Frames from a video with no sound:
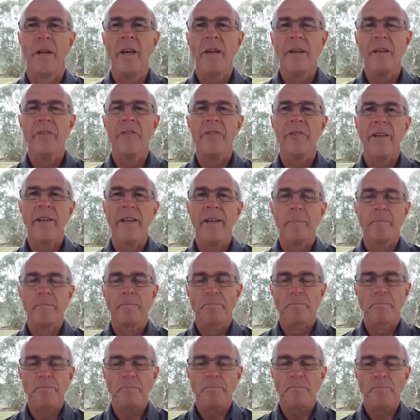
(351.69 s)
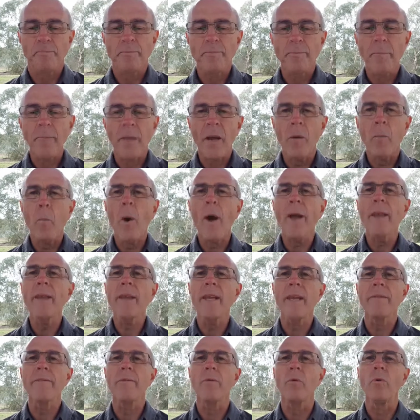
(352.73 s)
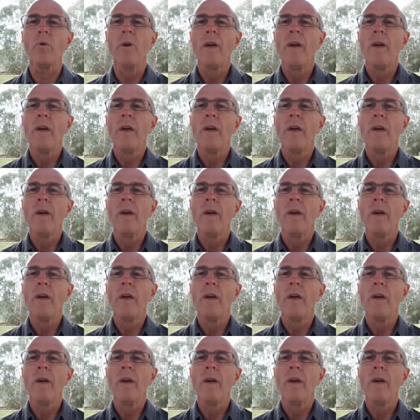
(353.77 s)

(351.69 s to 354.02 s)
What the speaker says: You see, at one level,